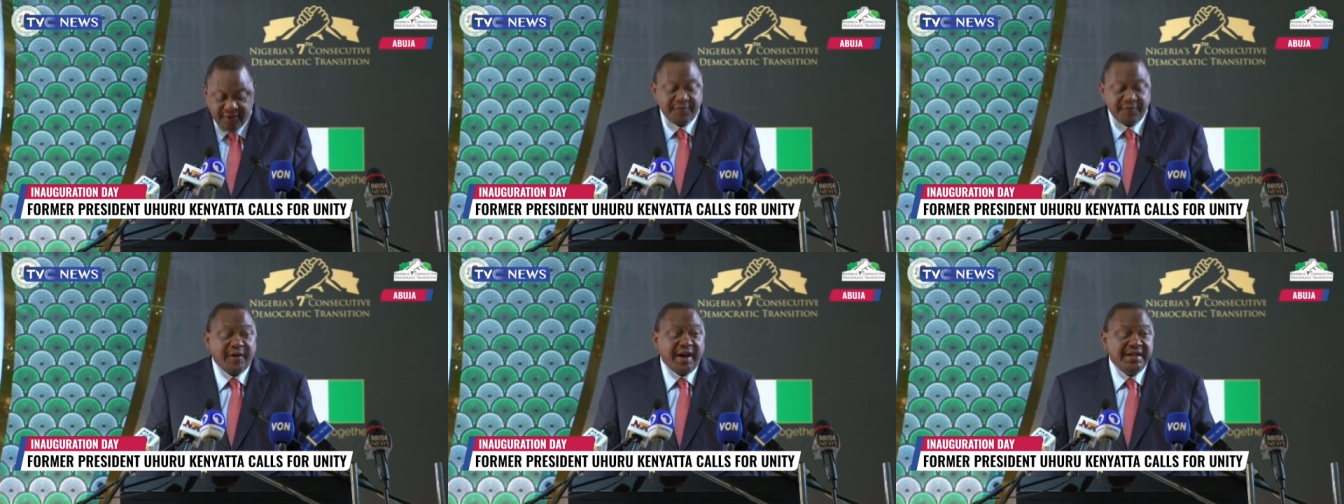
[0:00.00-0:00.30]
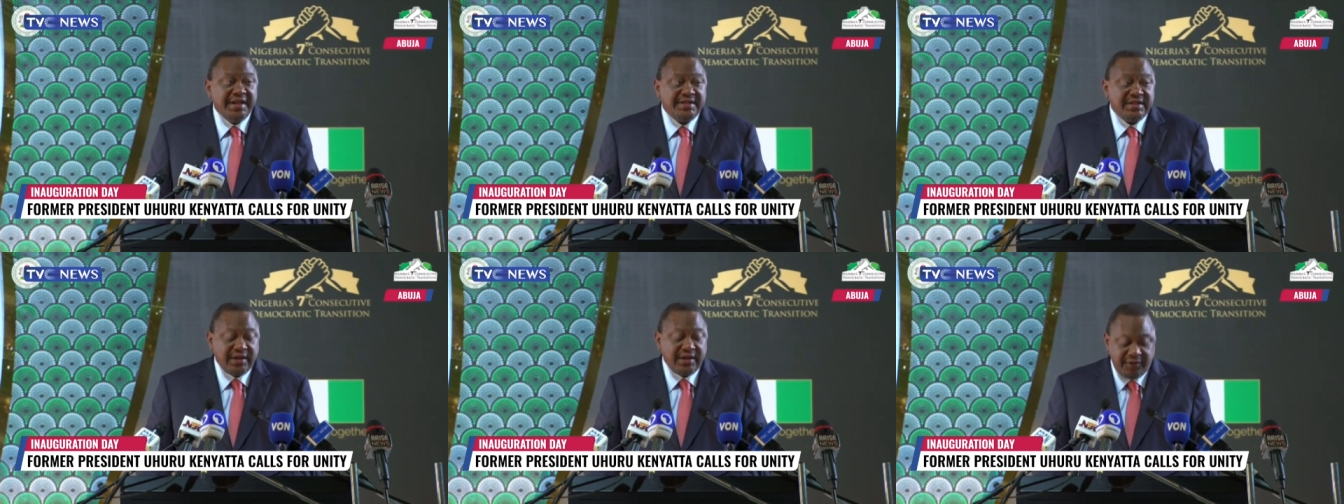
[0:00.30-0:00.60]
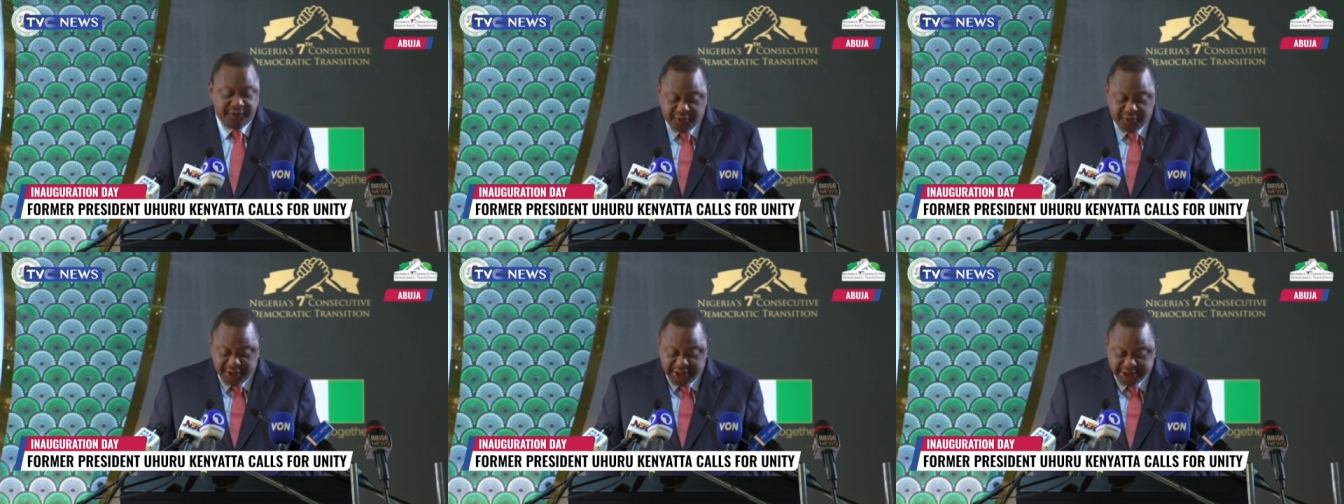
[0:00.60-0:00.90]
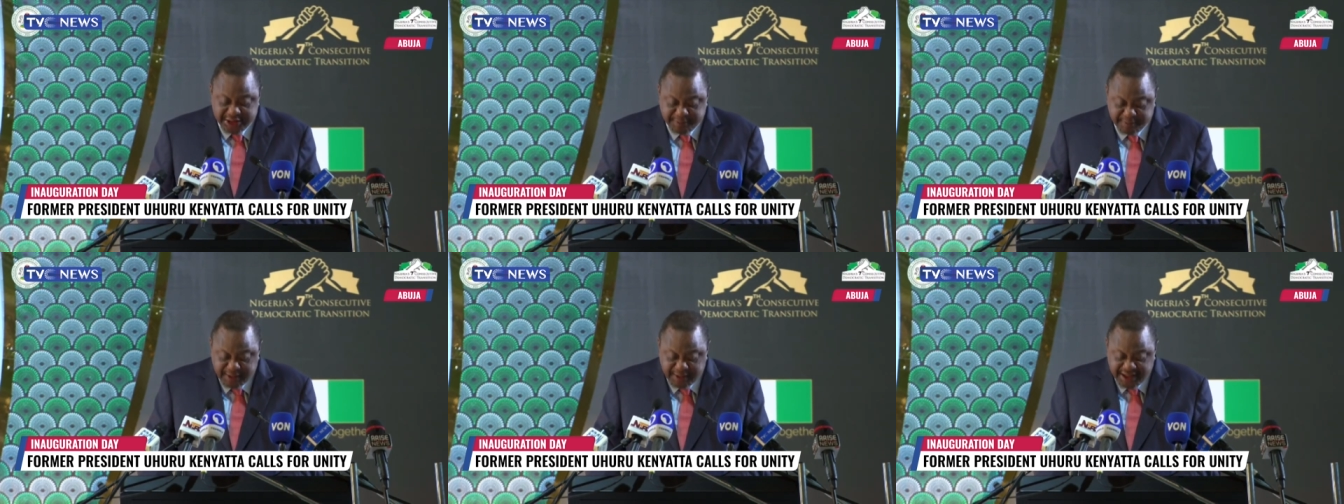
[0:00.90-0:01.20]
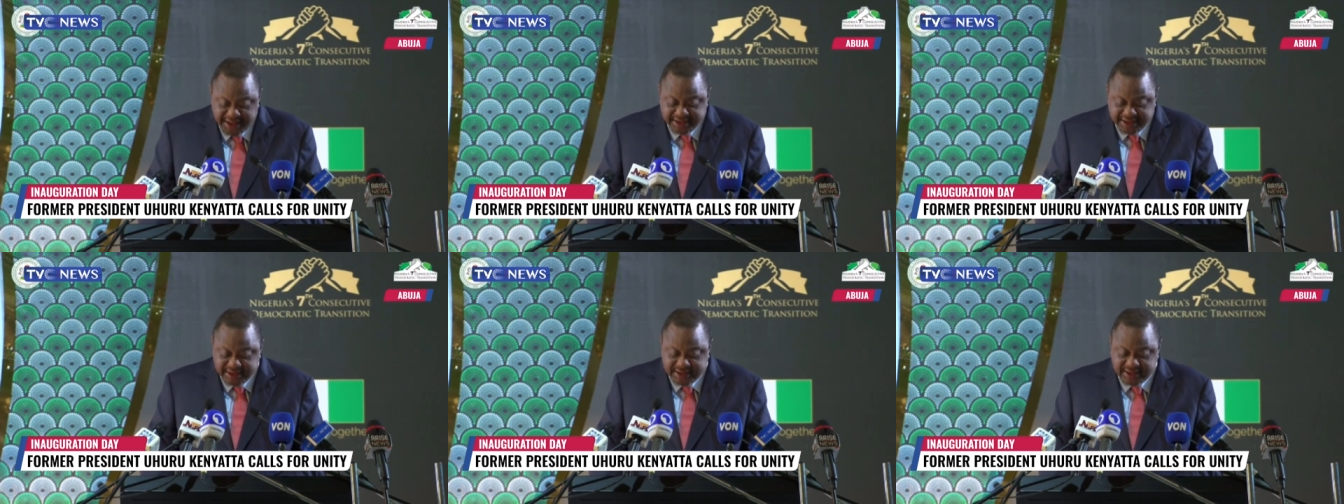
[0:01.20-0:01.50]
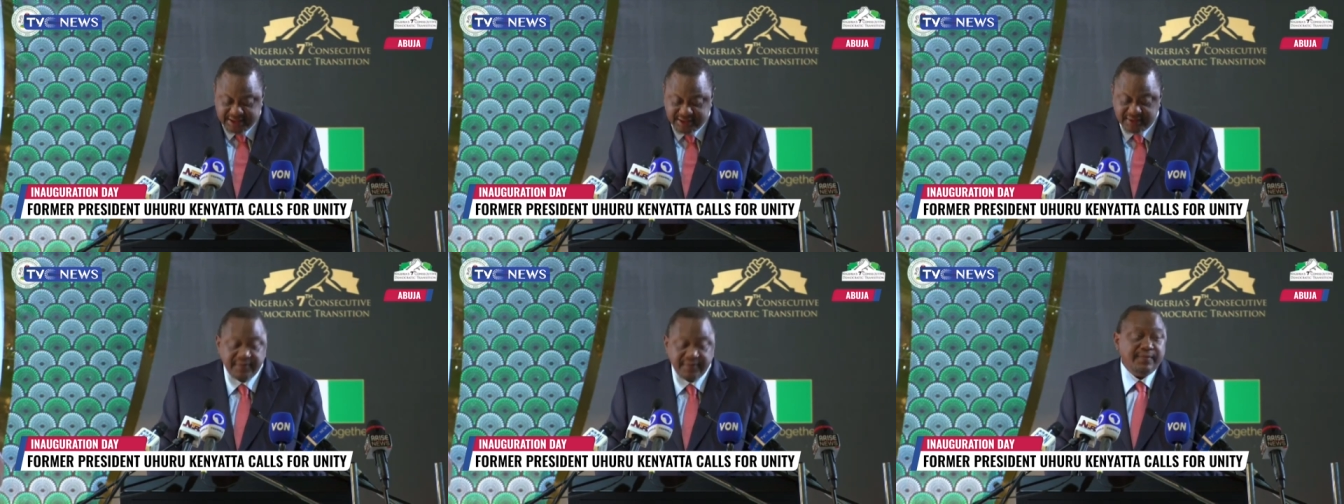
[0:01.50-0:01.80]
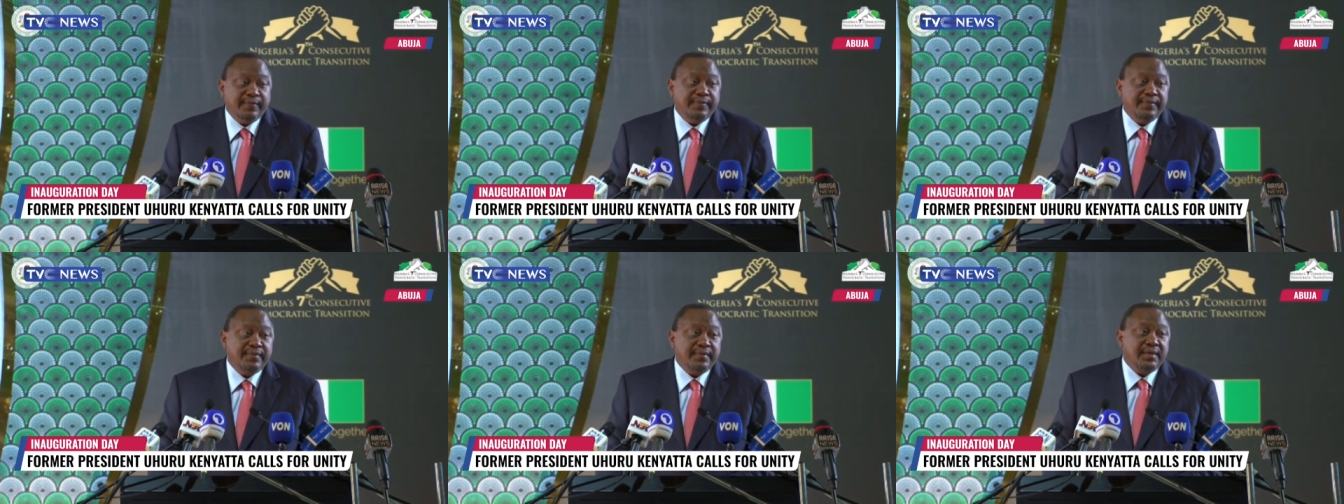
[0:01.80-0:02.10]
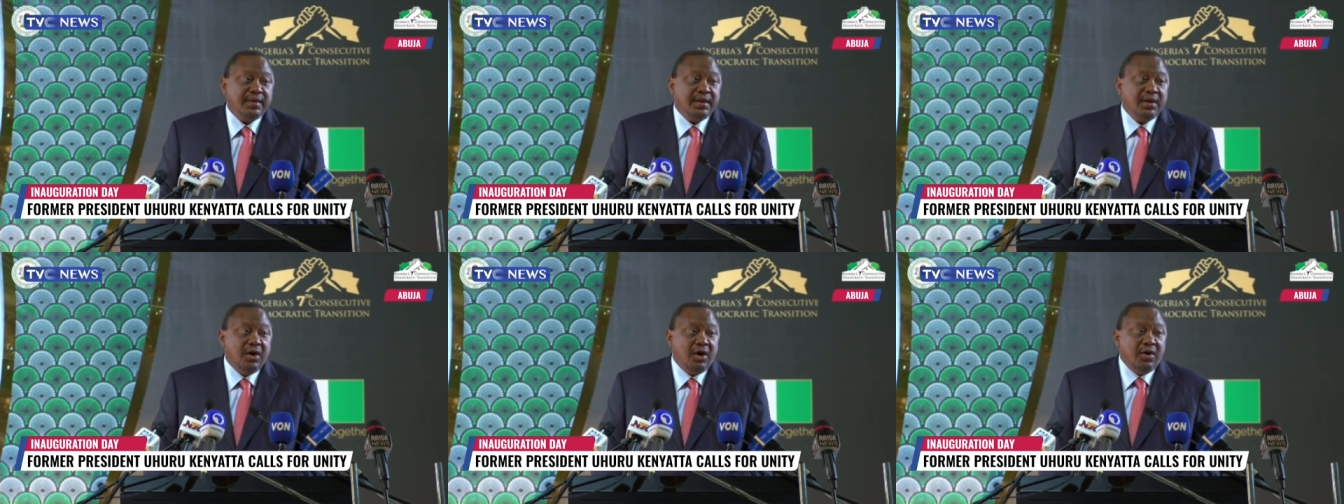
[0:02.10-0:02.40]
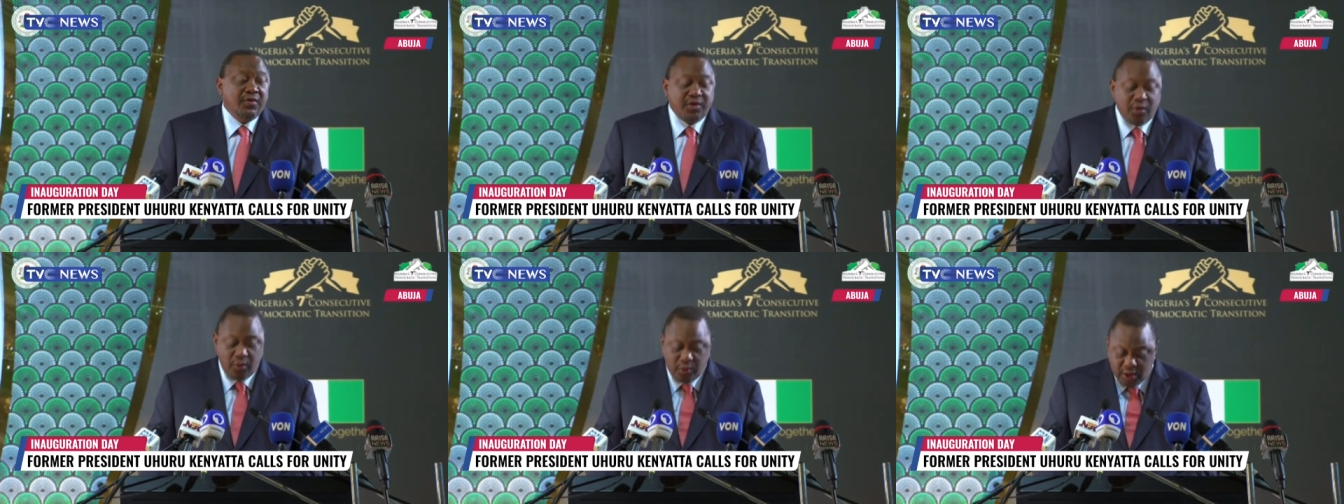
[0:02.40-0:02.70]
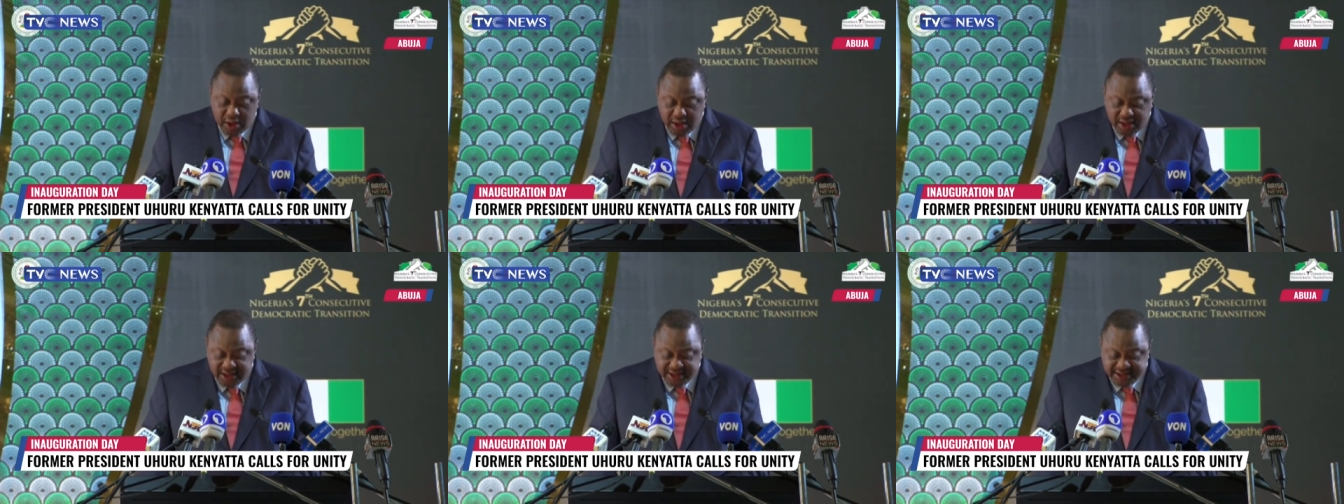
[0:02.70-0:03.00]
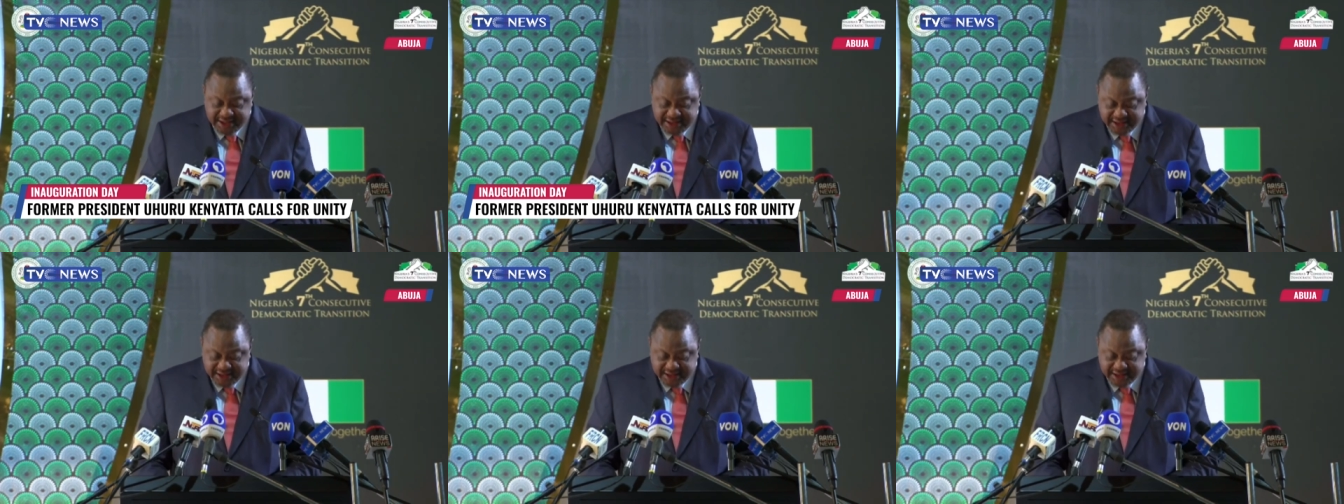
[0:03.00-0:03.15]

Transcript: fighting for its place on the world